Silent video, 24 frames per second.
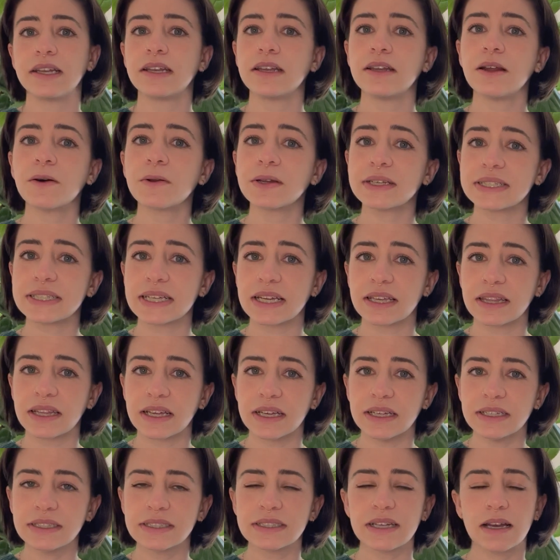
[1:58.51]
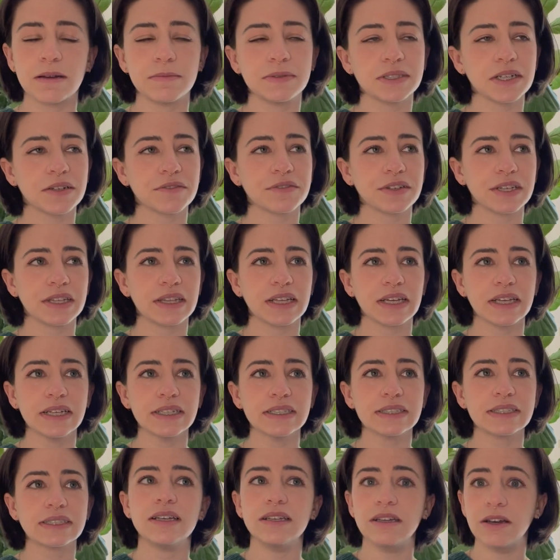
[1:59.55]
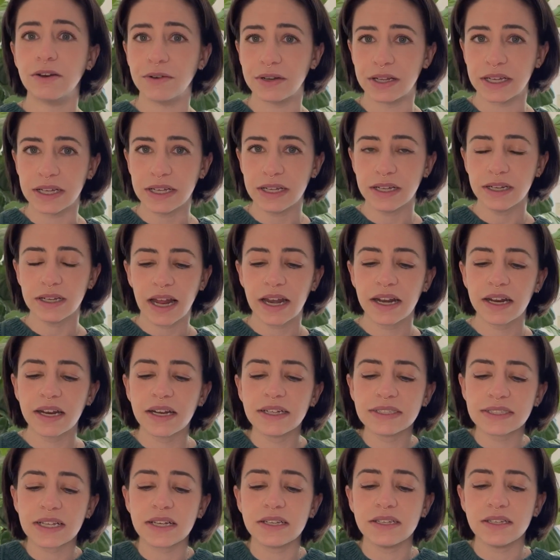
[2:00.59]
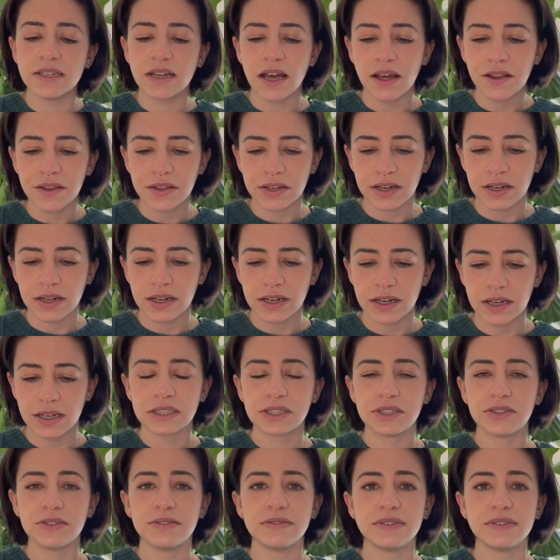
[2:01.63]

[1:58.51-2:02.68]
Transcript: noticing this, observing this, noted. And it is another to